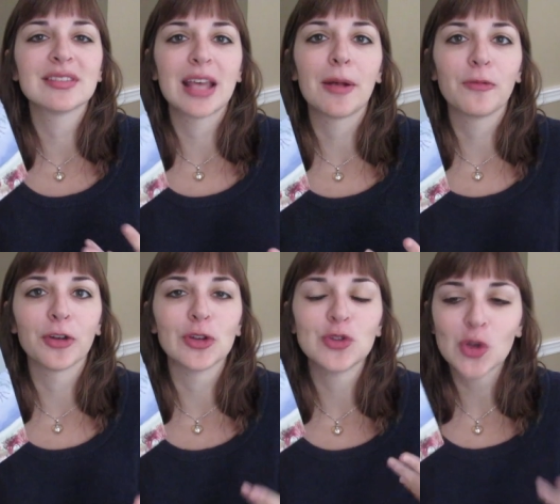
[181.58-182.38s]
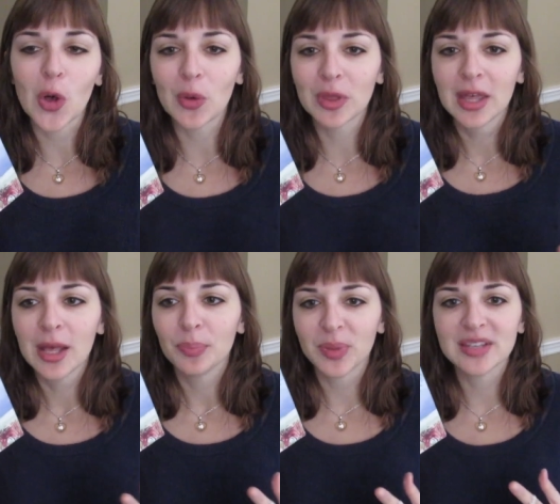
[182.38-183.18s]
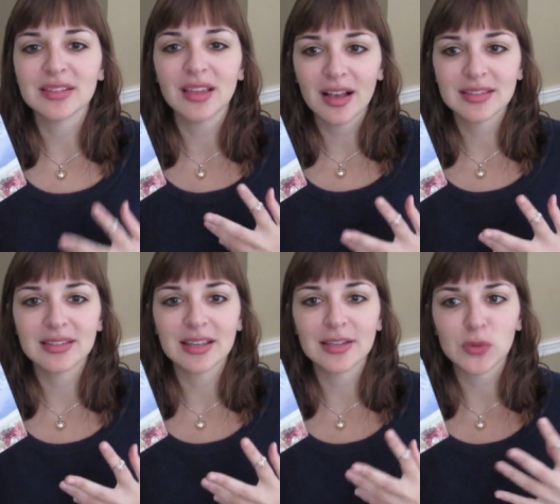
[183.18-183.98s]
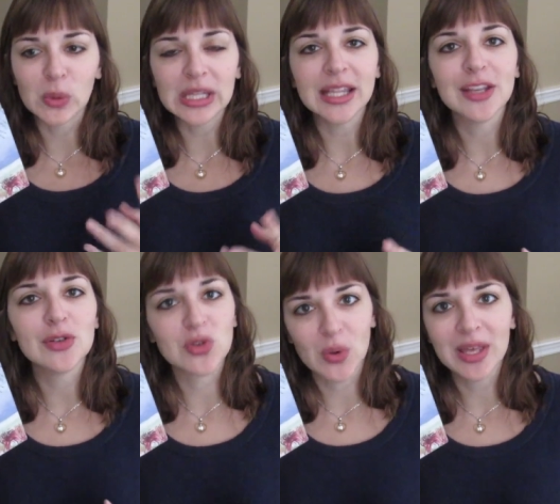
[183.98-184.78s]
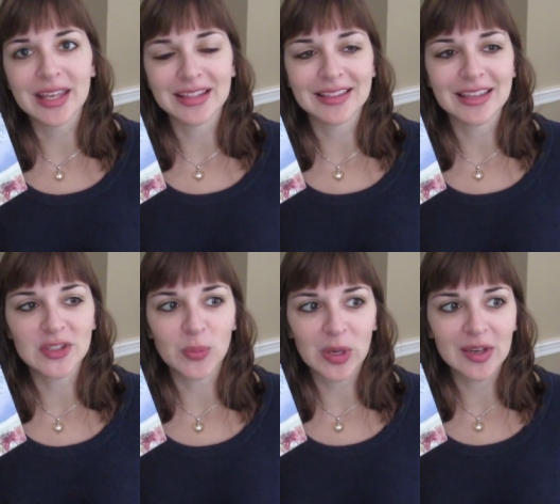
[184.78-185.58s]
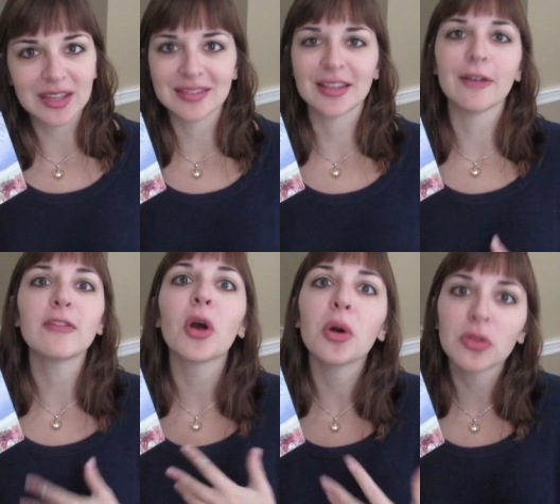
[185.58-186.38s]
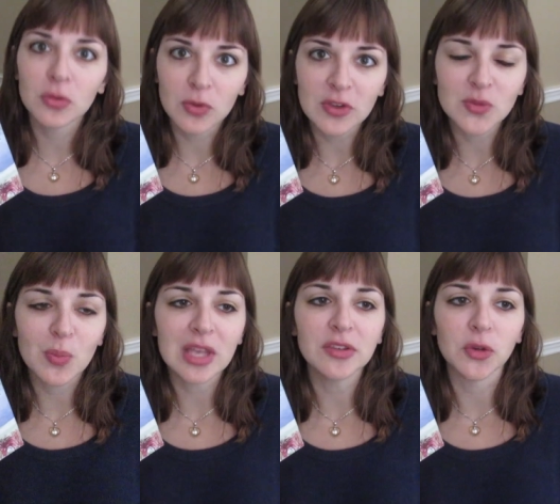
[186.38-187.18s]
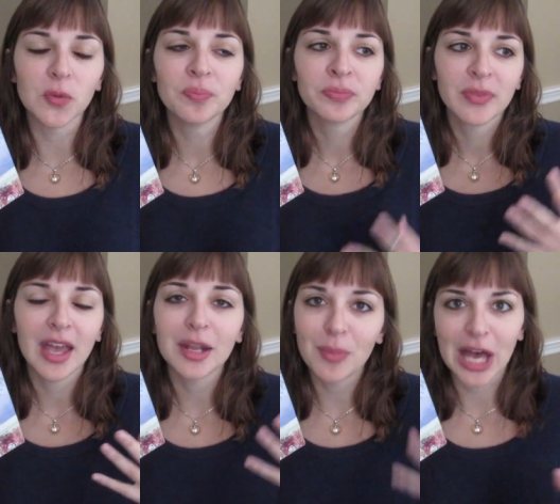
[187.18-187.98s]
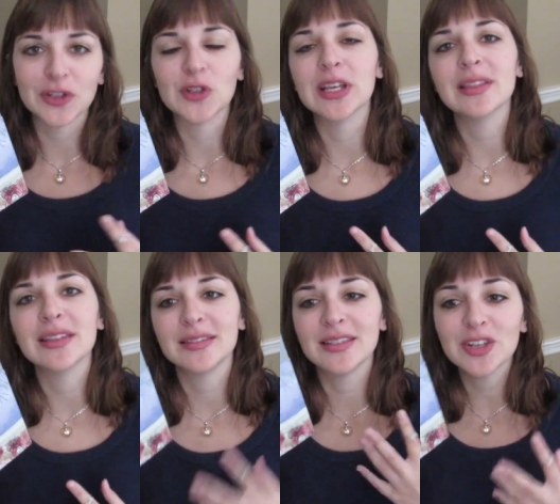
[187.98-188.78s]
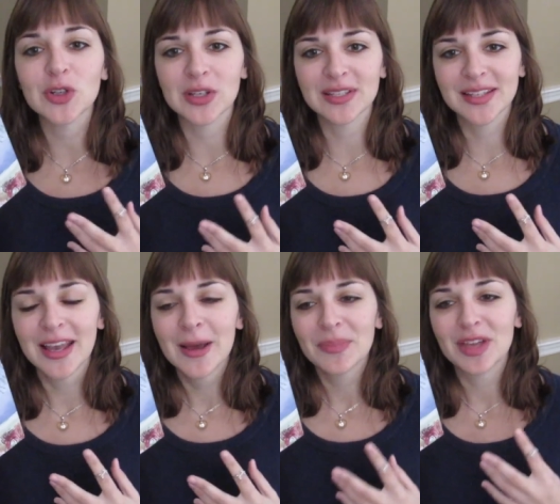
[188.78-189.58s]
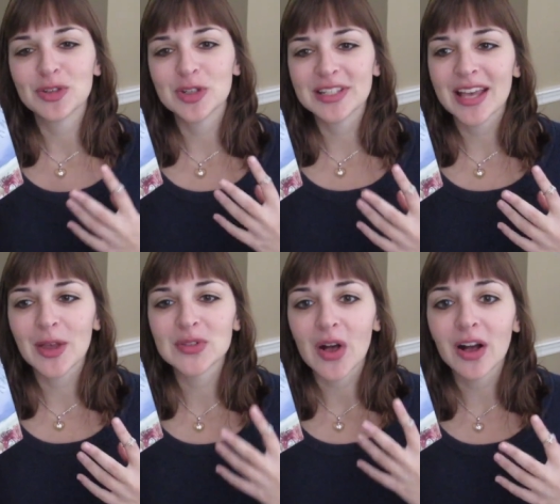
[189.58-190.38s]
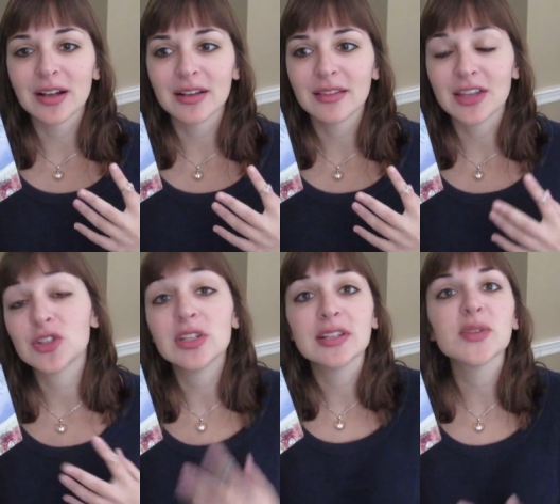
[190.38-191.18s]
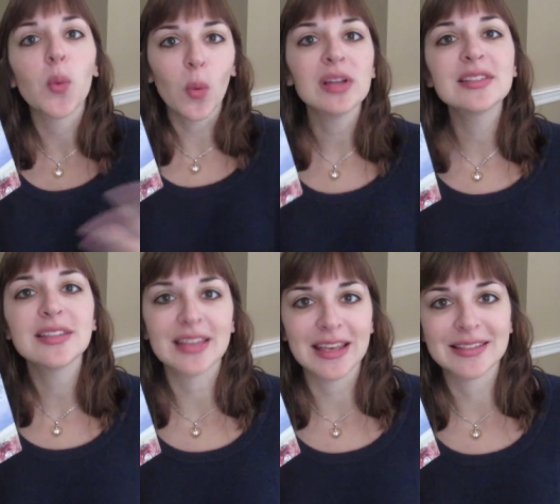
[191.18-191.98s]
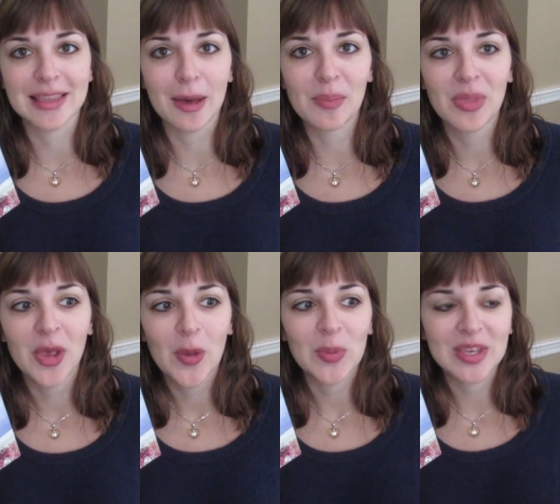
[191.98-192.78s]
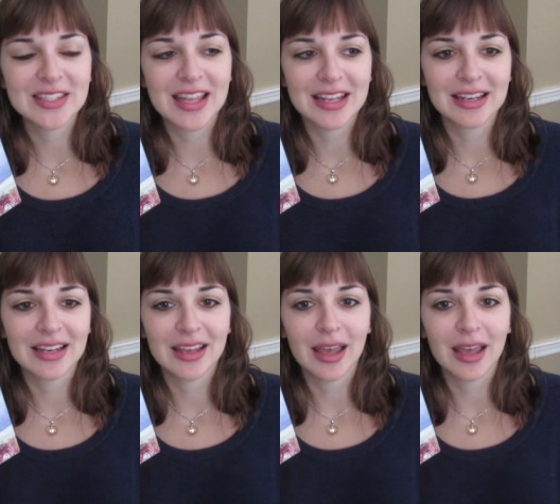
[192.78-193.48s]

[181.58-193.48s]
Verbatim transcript: a setup for a joke, because Lux is really enjoying the experience of going through this menu and imagining these dishes. And she tells Art that she doesn't want to taste them because then